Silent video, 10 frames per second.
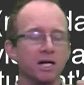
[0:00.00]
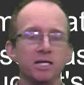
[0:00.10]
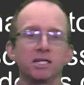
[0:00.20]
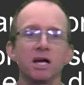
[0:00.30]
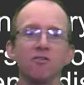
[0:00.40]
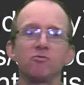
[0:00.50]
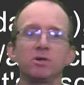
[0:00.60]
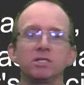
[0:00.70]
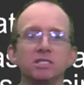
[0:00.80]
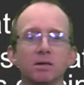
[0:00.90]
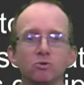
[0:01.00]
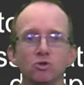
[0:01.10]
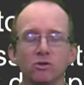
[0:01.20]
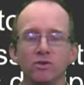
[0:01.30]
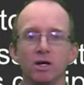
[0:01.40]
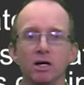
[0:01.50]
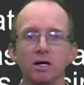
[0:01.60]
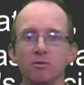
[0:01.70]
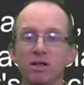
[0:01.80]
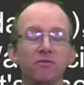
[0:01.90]
in government, some sort
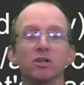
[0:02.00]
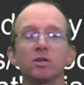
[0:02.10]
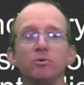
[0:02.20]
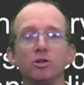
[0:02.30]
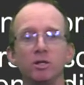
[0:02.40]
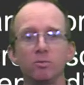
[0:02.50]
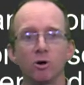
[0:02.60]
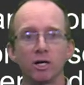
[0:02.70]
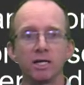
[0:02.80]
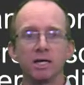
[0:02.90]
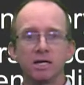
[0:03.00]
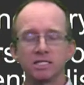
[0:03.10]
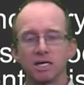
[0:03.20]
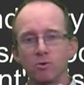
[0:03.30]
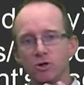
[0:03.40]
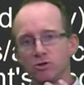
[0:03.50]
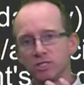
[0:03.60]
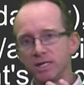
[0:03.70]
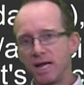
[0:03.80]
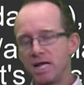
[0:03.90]
of even a community body, someone who's
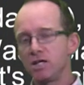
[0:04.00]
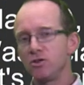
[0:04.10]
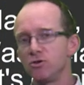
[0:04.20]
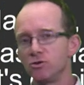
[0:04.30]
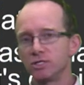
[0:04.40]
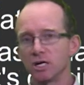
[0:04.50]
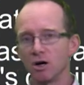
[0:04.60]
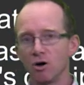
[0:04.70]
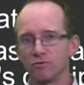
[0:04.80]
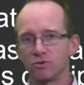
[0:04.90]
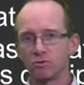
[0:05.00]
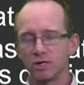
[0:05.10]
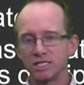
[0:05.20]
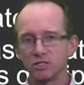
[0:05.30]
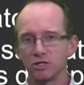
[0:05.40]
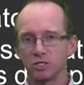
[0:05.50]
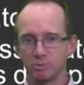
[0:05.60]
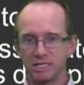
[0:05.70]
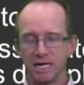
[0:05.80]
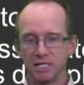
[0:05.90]
an end user of the research
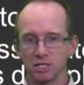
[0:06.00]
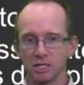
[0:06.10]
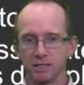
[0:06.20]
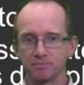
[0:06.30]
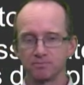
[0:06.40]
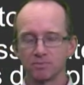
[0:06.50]
potentially.